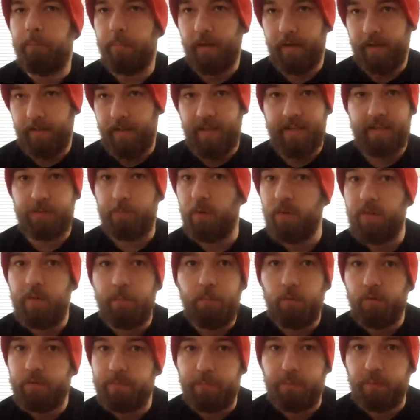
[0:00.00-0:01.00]
But it's one of
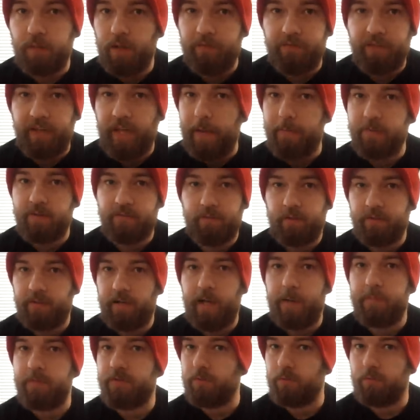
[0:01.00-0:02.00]
the most beloved games of all
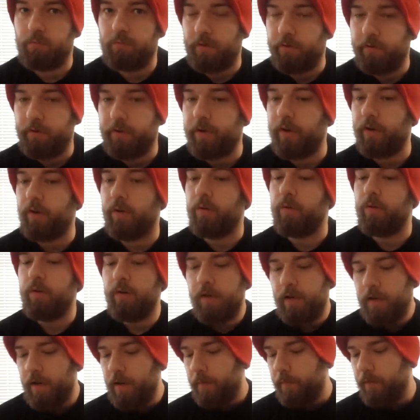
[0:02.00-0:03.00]
time, so there you go.
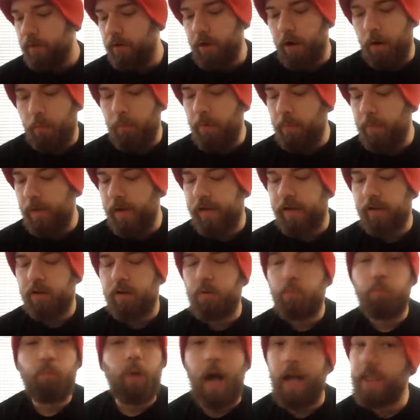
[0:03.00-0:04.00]
Now, Wind
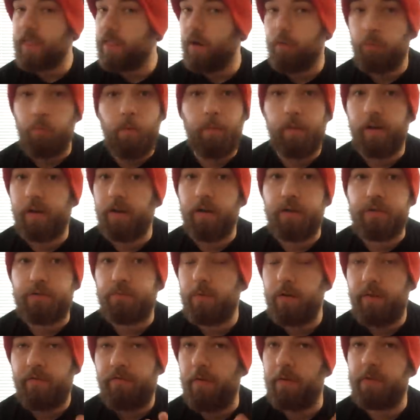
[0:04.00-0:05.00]
Waker, I love Wind Waker. It's
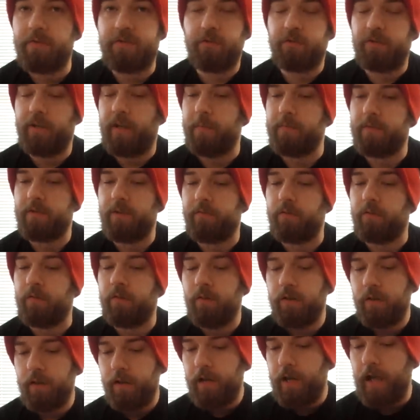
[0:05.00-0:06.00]
one of my favorite Zelda games ever
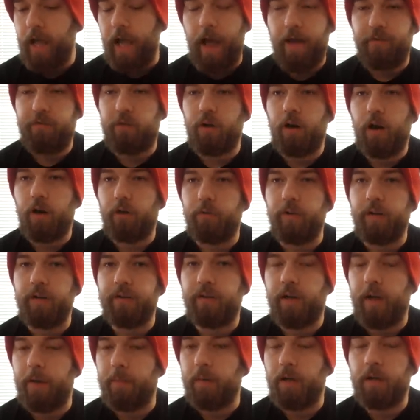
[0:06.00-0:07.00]
after Ocarina
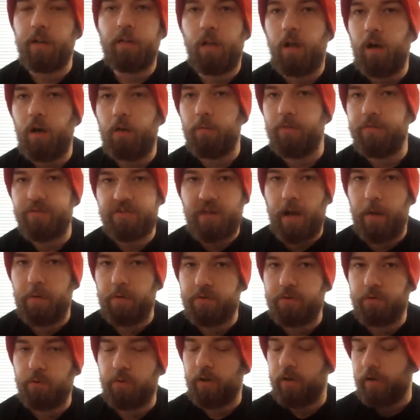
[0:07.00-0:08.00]
of Time, along with
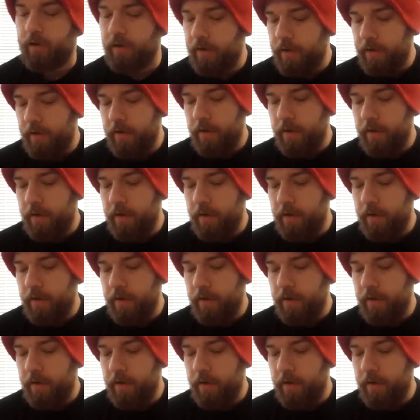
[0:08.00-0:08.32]
Skyward Sword.